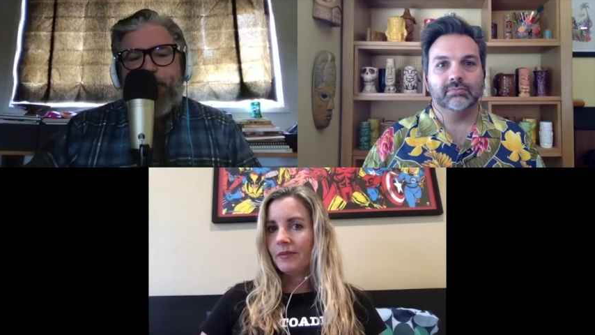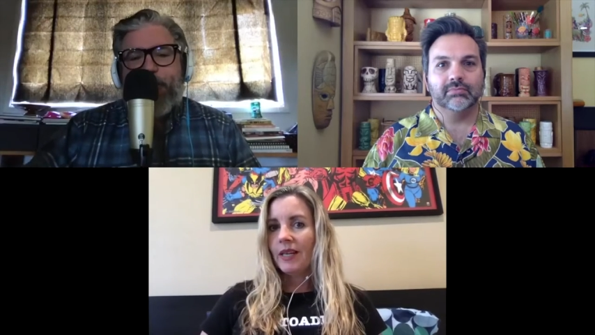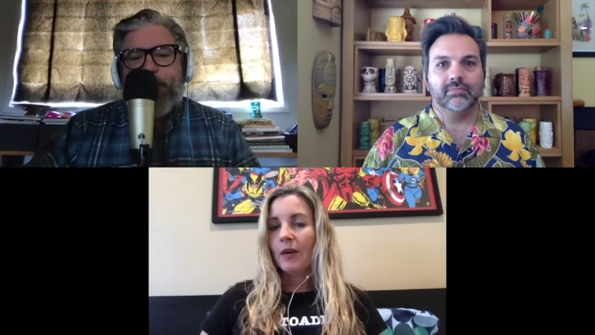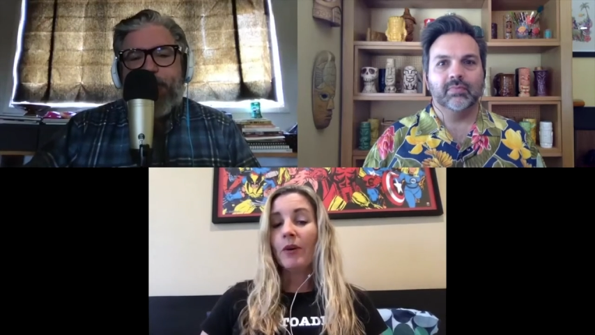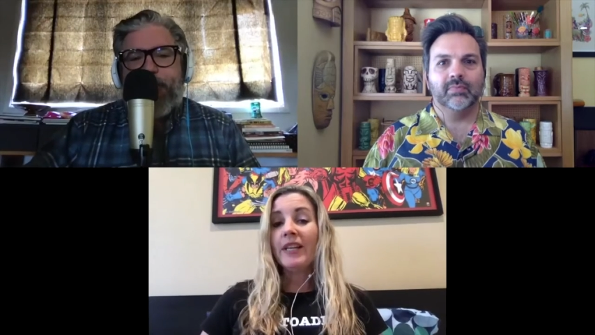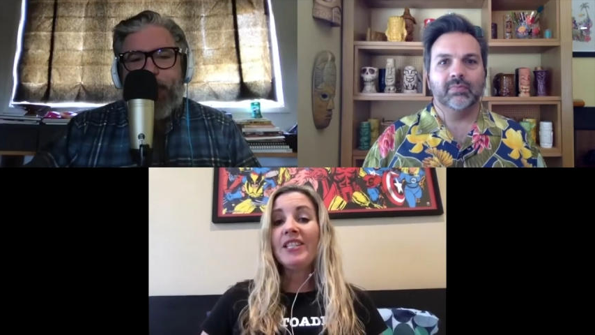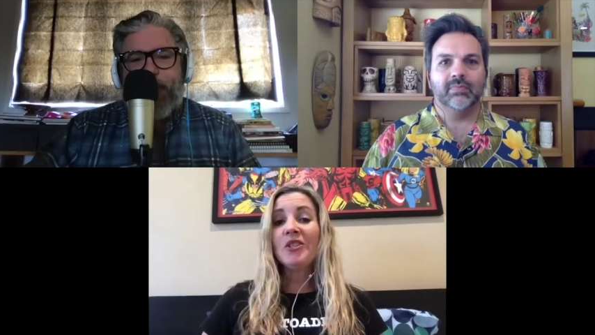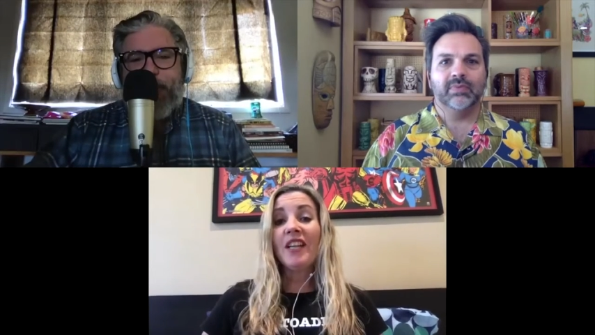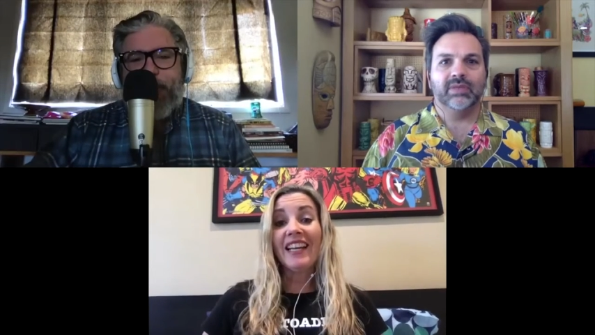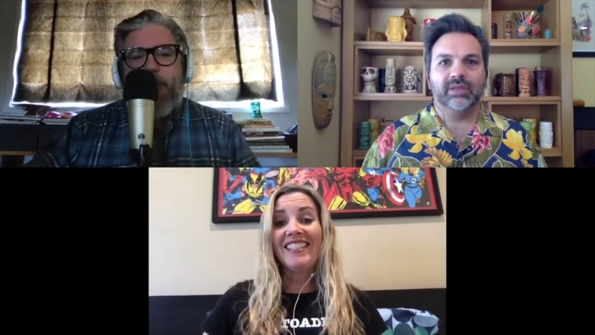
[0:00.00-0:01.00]
Speaker 1: Well, he's sort of
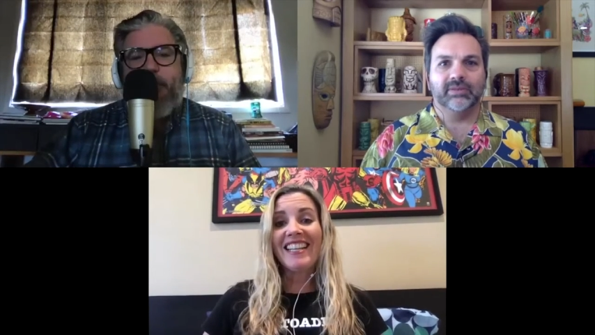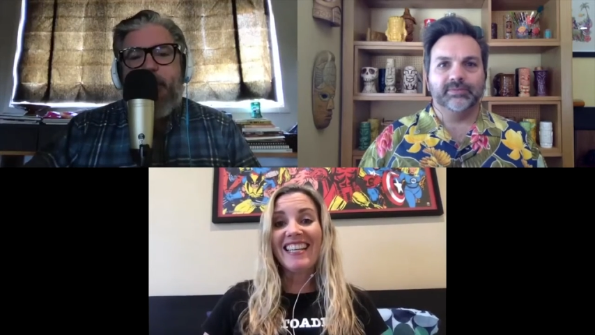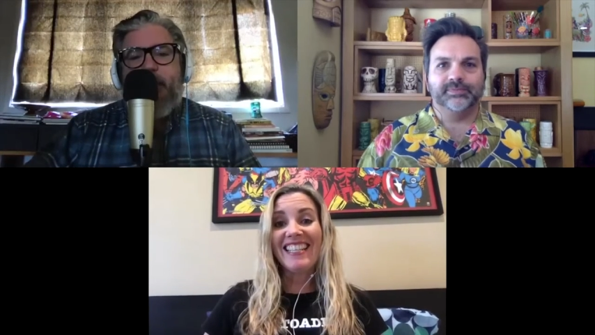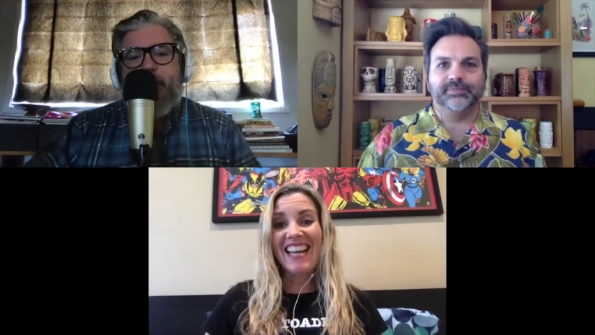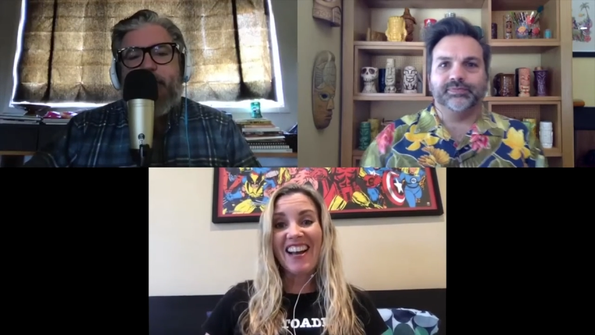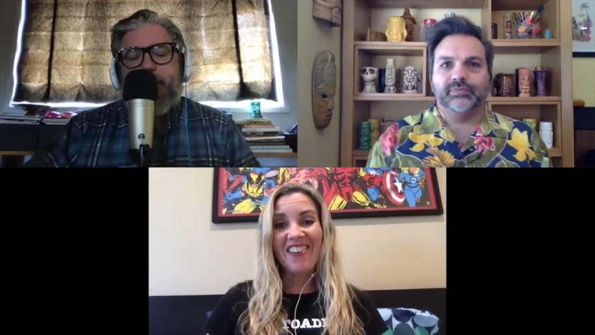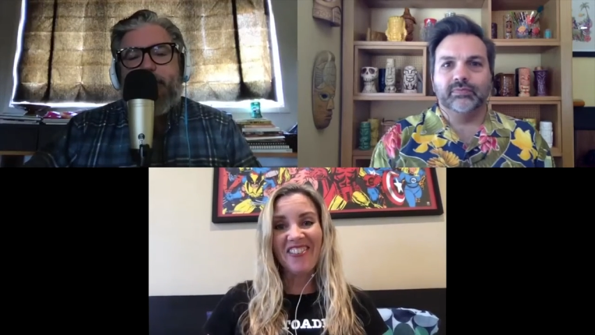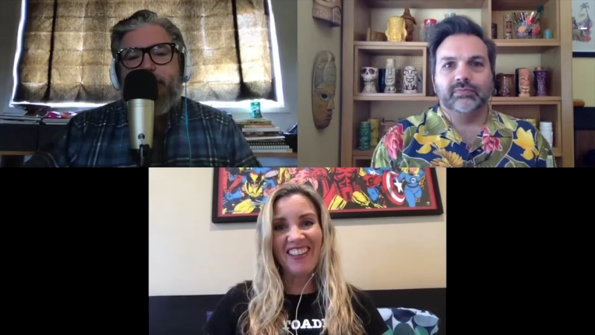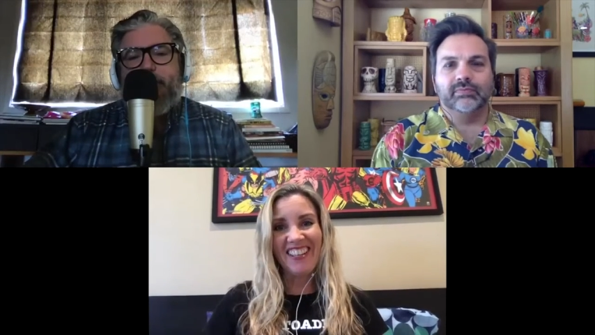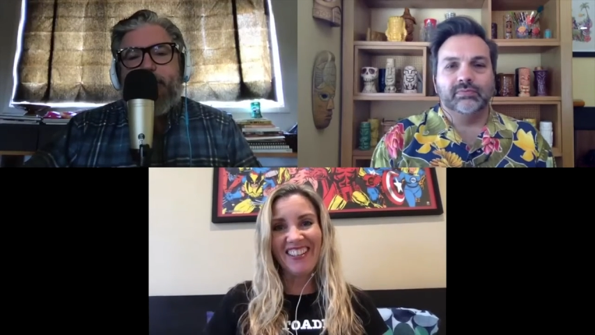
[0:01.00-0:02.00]
like a Duckie Dale
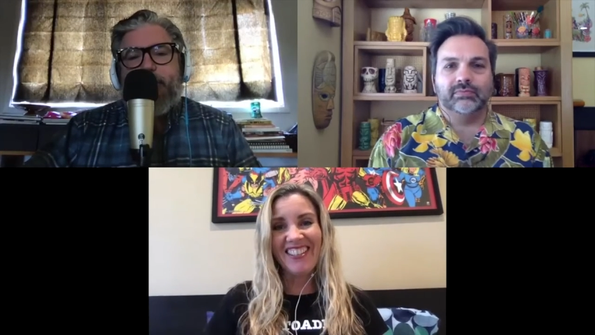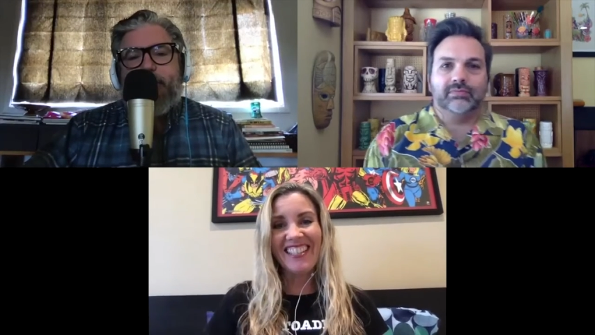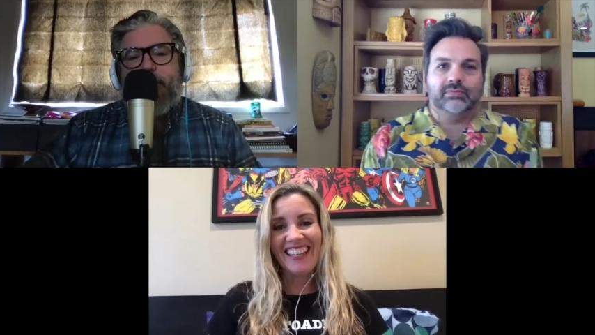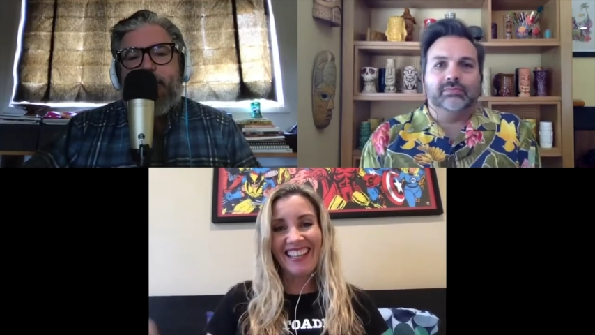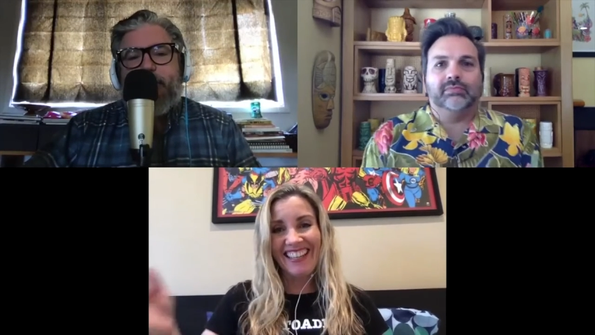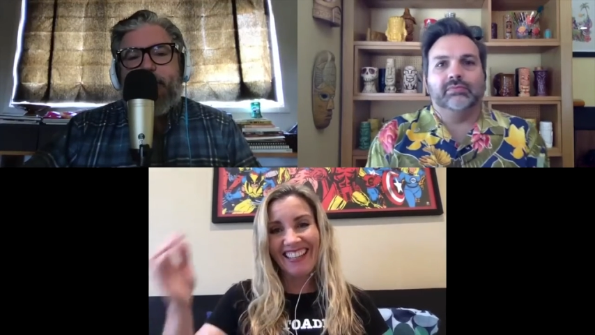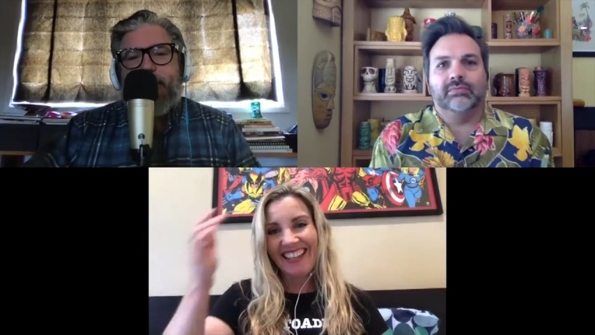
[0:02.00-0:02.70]
figure, isn't he?